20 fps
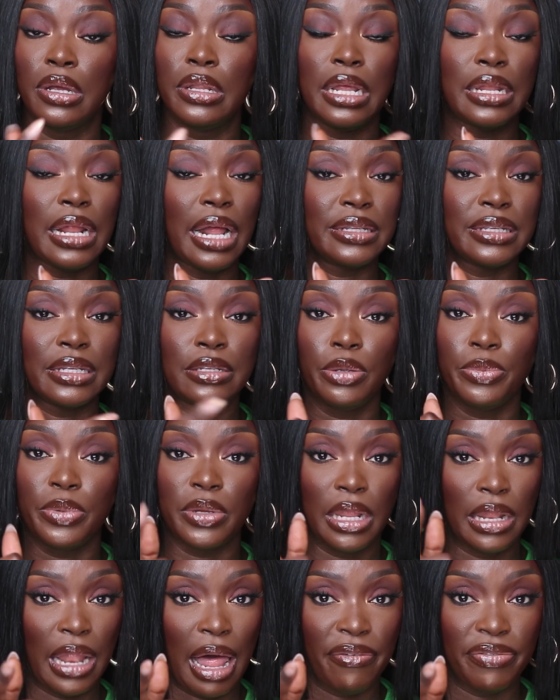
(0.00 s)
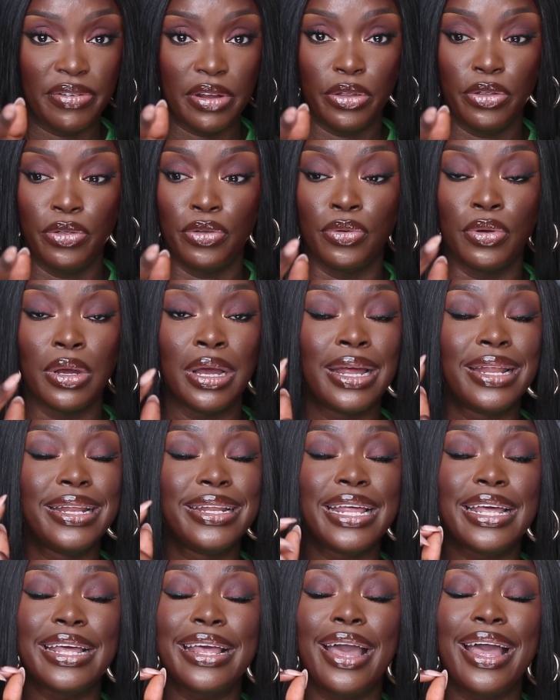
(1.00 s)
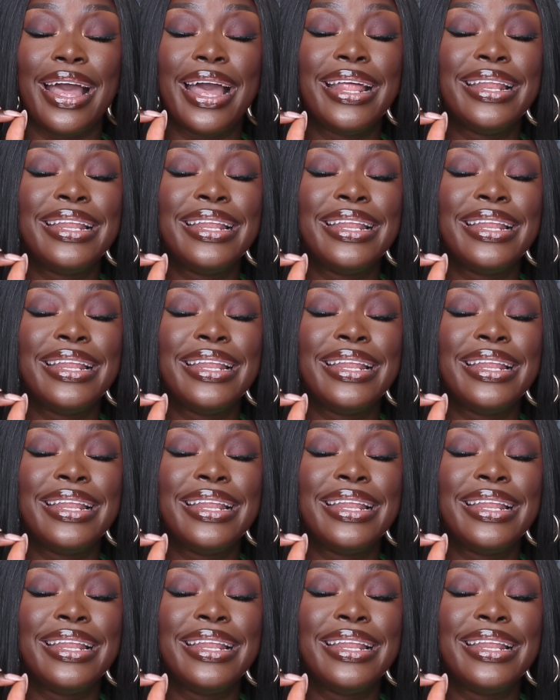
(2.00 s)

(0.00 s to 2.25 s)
They're not telling you, but they're laughing at you. They